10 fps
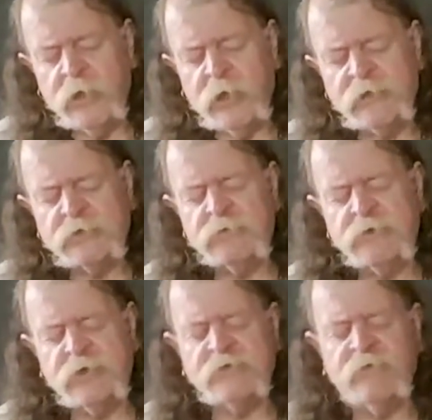Excrement
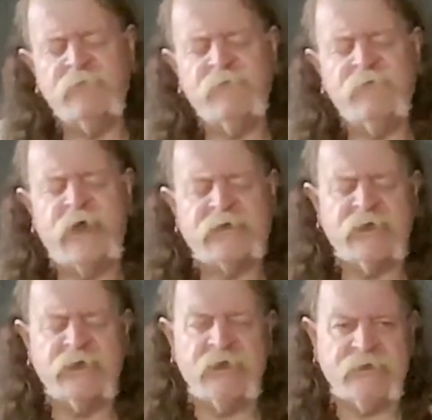is a
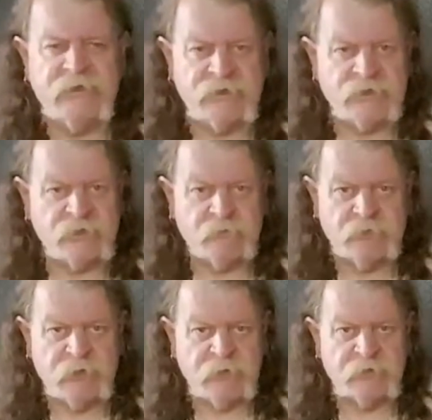fascinating
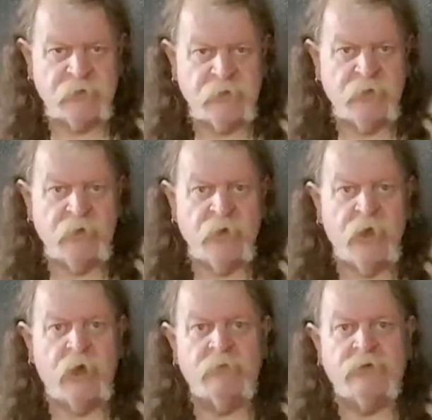subject.
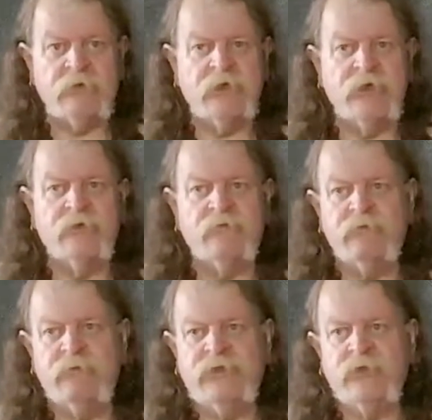I was lucky enough to
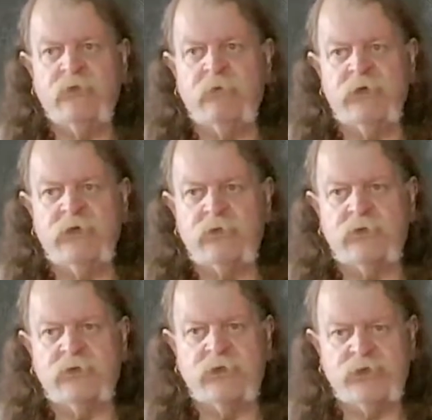be taught by
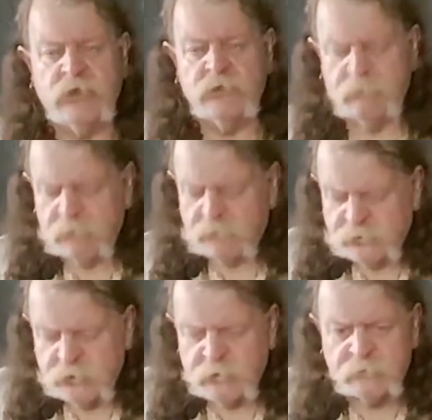Dr. Jo Bone
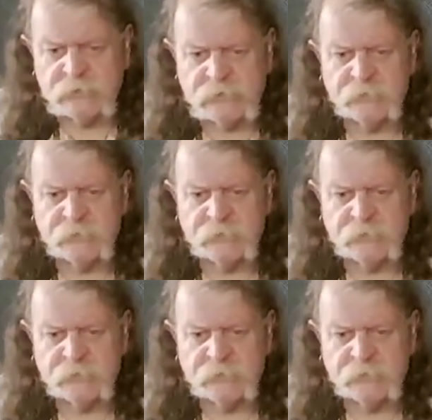Jones.